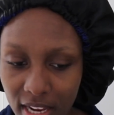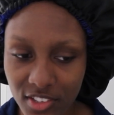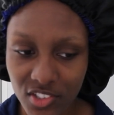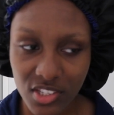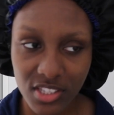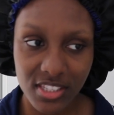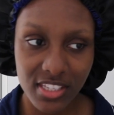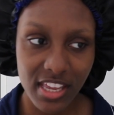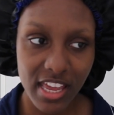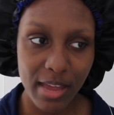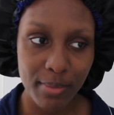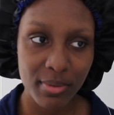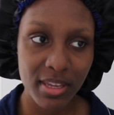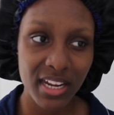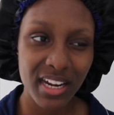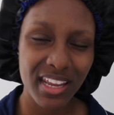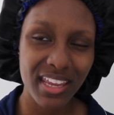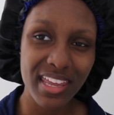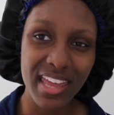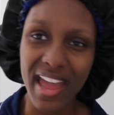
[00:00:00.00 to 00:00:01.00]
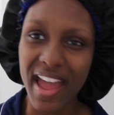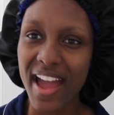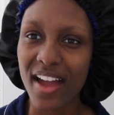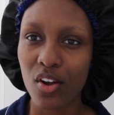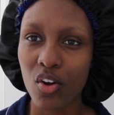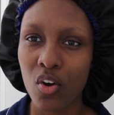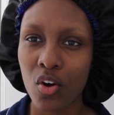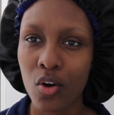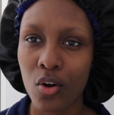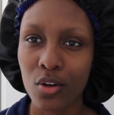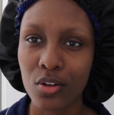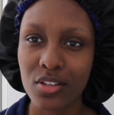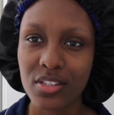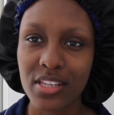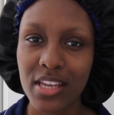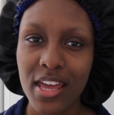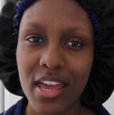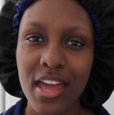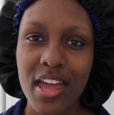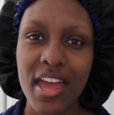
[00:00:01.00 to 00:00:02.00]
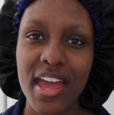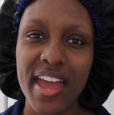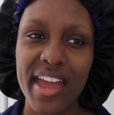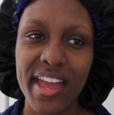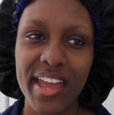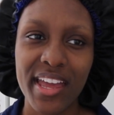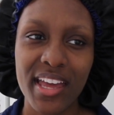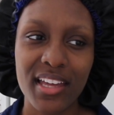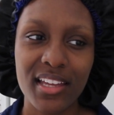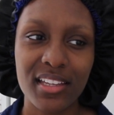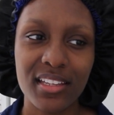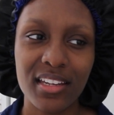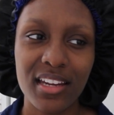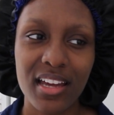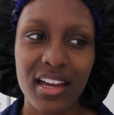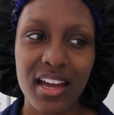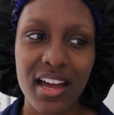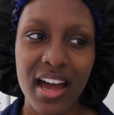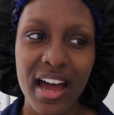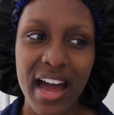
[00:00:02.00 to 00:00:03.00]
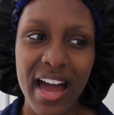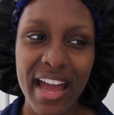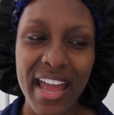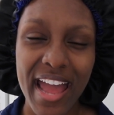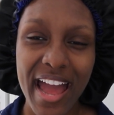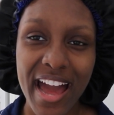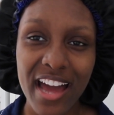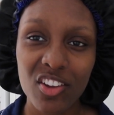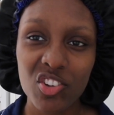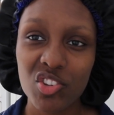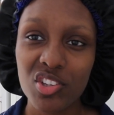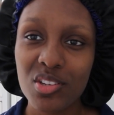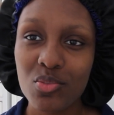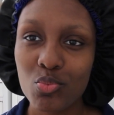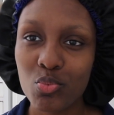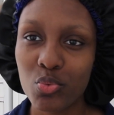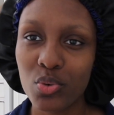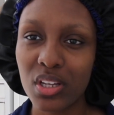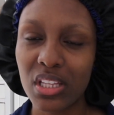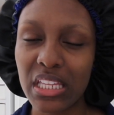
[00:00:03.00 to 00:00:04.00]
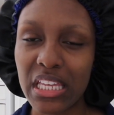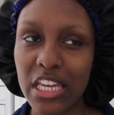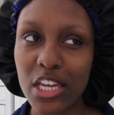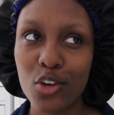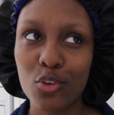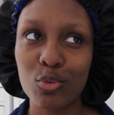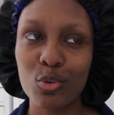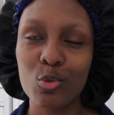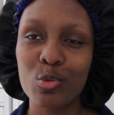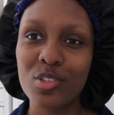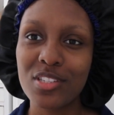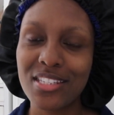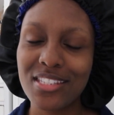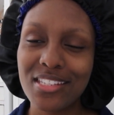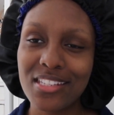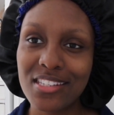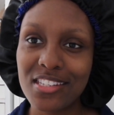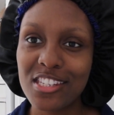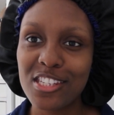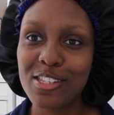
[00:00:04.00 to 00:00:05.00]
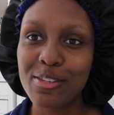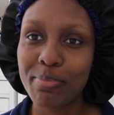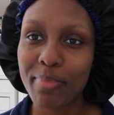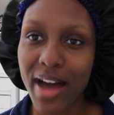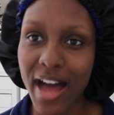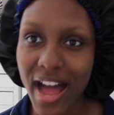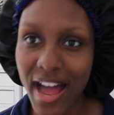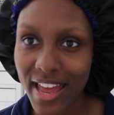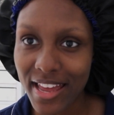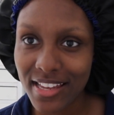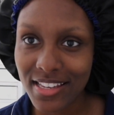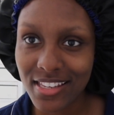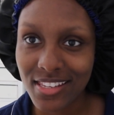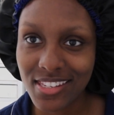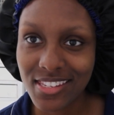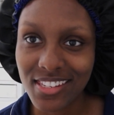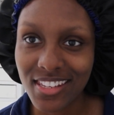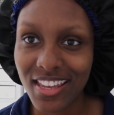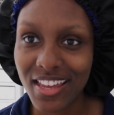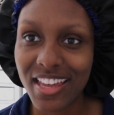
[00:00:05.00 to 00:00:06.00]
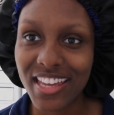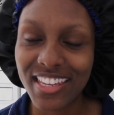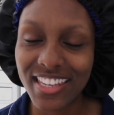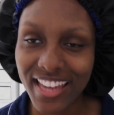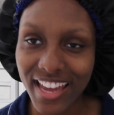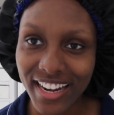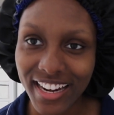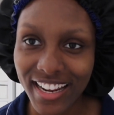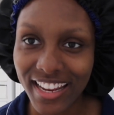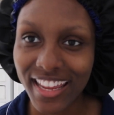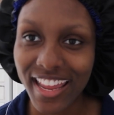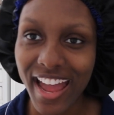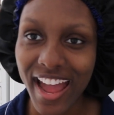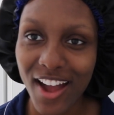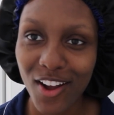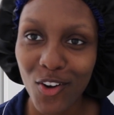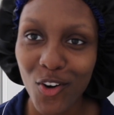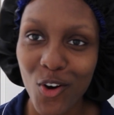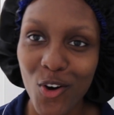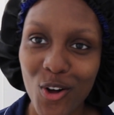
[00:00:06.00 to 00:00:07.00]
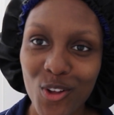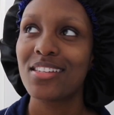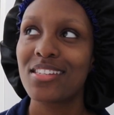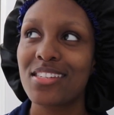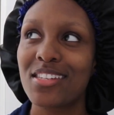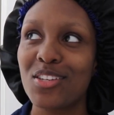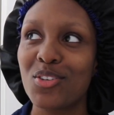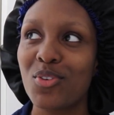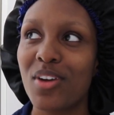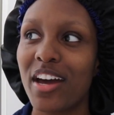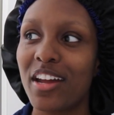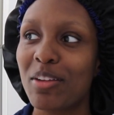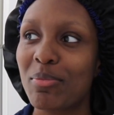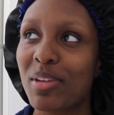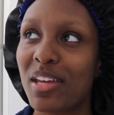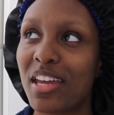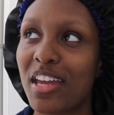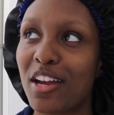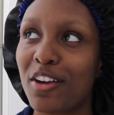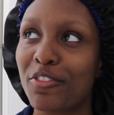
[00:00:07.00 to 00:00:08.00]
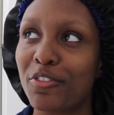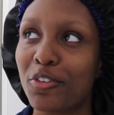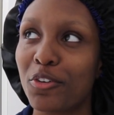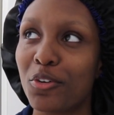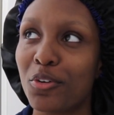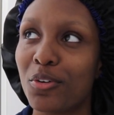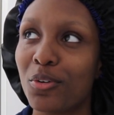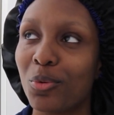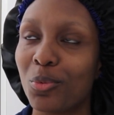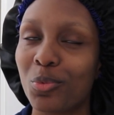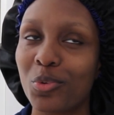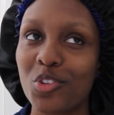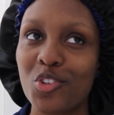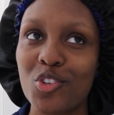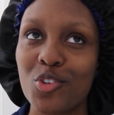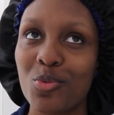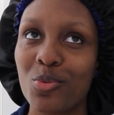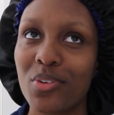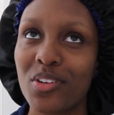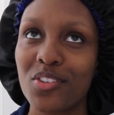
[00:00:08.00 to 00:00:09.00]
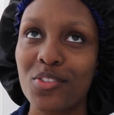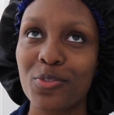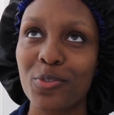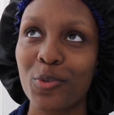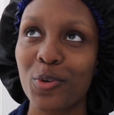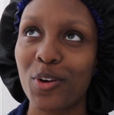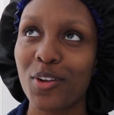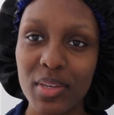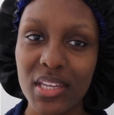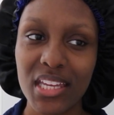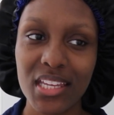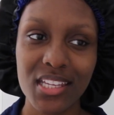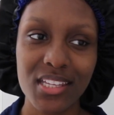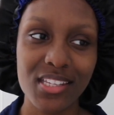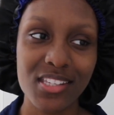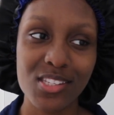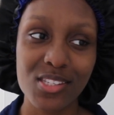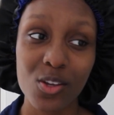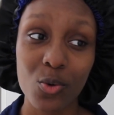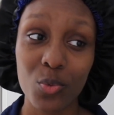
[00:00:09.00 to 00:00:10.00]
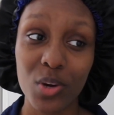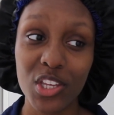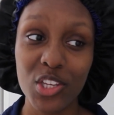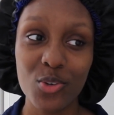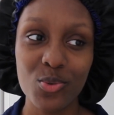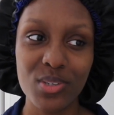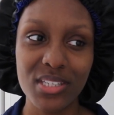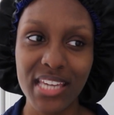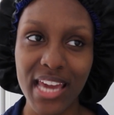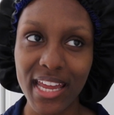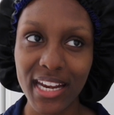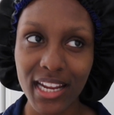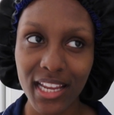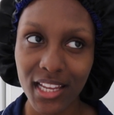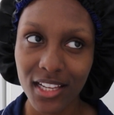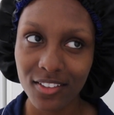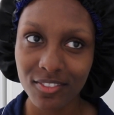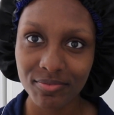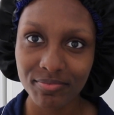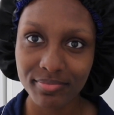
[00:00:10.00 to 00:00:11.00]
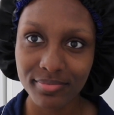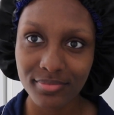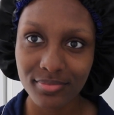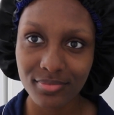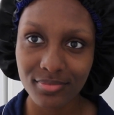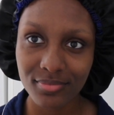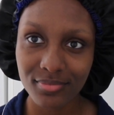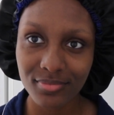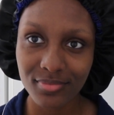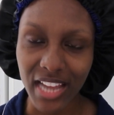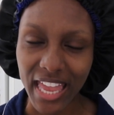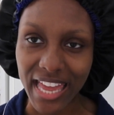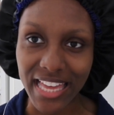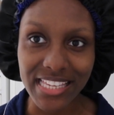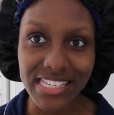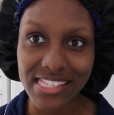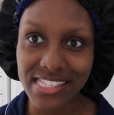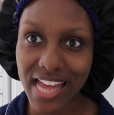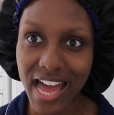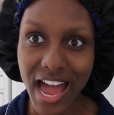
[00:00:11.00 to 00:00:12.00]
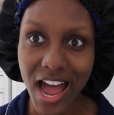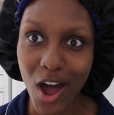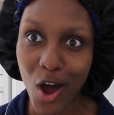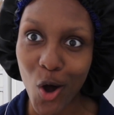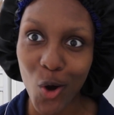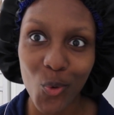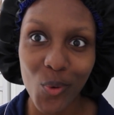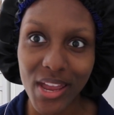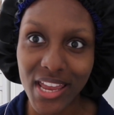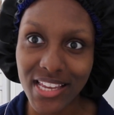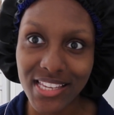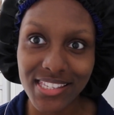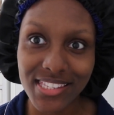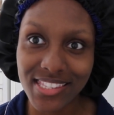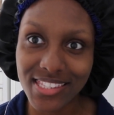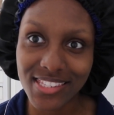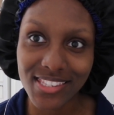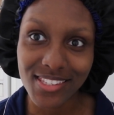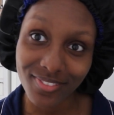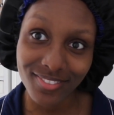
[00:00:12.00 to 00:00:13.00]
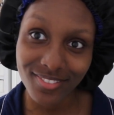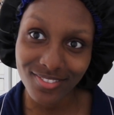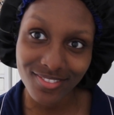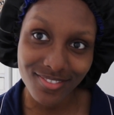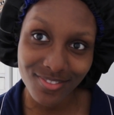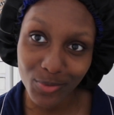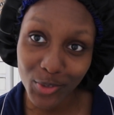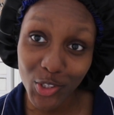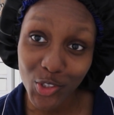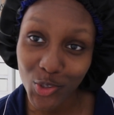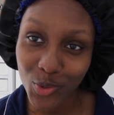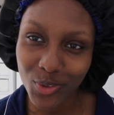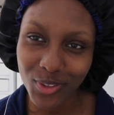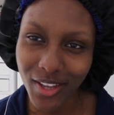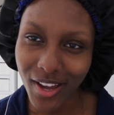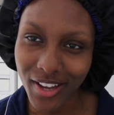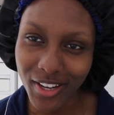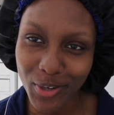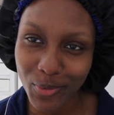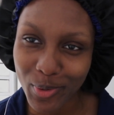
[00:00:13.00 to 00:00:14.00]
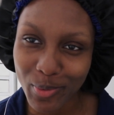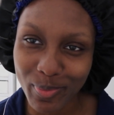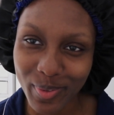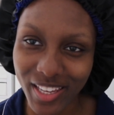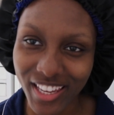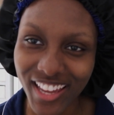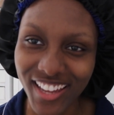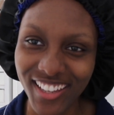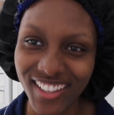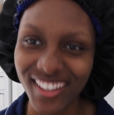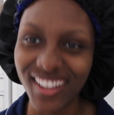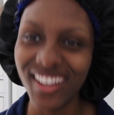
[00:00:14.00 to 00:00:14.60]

I just kept getting catcalled and I actually really grew to despise getting catcalled. So you gotta be careful what you wish for because when you get it, it's not always what you thought it would be.